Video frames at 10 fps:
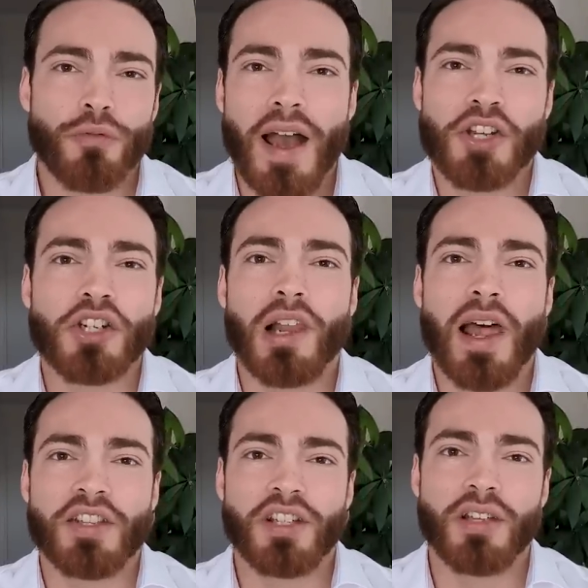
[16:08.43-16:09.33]

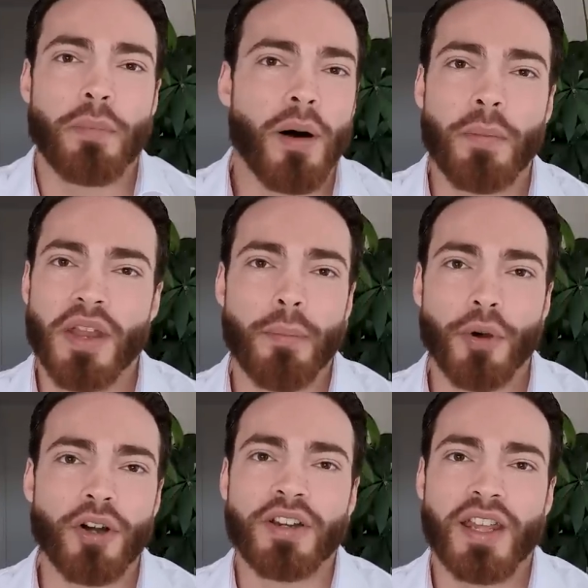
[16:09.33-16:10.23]
rationalizing the pump and the
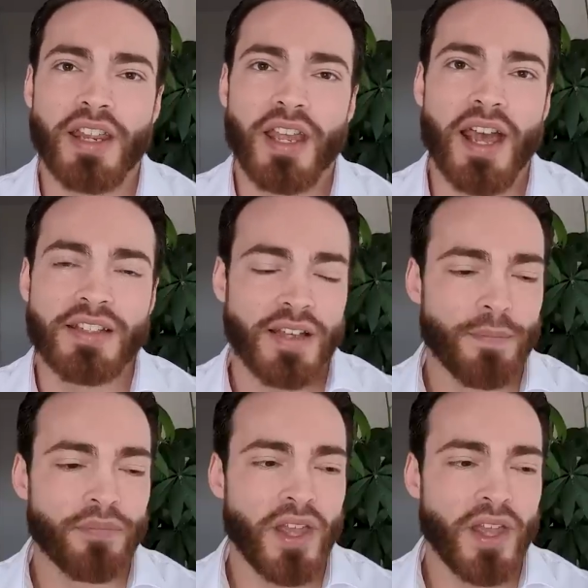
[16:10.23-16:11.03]
burn that they get